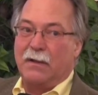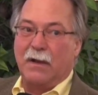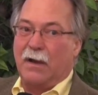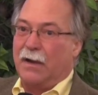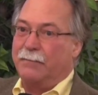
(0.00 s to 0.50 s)

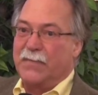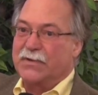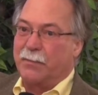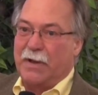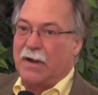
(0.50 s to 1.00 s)

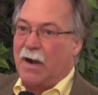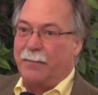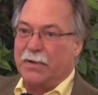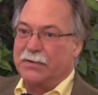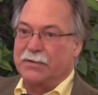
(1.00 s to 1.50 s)

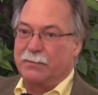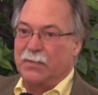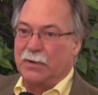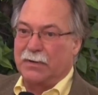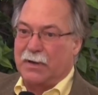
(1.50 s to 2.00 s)
accomplished
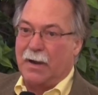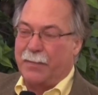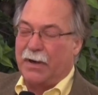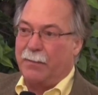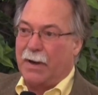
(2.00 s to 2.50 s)
or
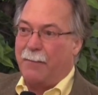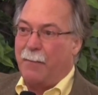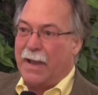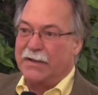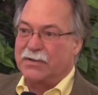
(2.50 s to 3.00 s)
accompanied by
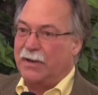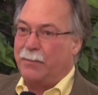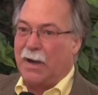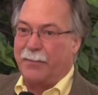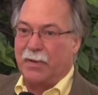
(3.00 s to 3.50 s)
mass
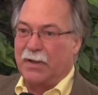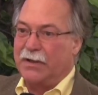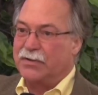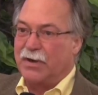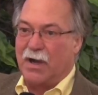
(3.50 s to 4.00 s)

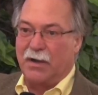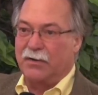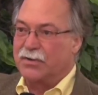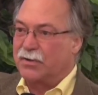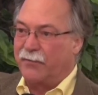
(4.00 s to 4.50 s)
depopulation,
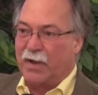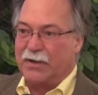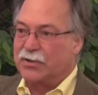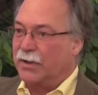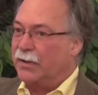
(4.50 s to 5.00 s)
hunger,
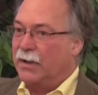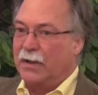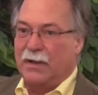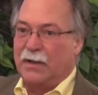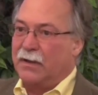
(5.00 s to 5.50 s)
starvation,
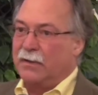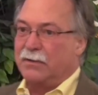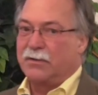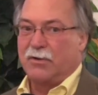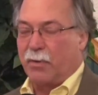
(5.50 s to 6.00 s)

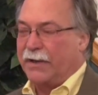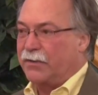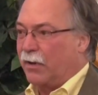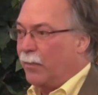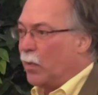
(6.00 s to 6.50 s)
great
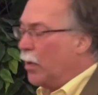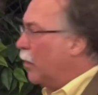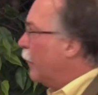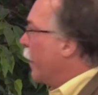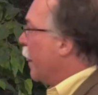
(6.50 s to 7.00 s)

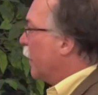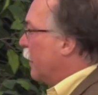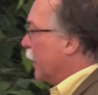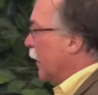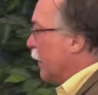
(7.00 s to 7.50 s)
turmoil.
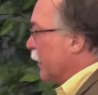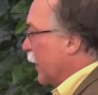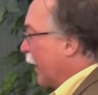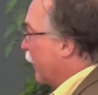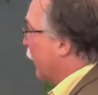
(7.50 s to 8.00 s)

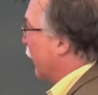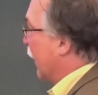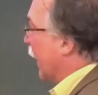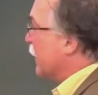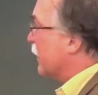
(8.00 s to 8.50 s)
That's
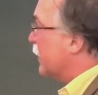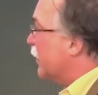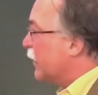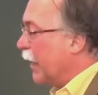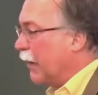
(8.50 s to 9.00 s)

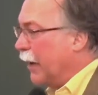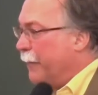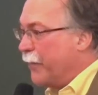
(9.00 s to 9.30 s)
scary.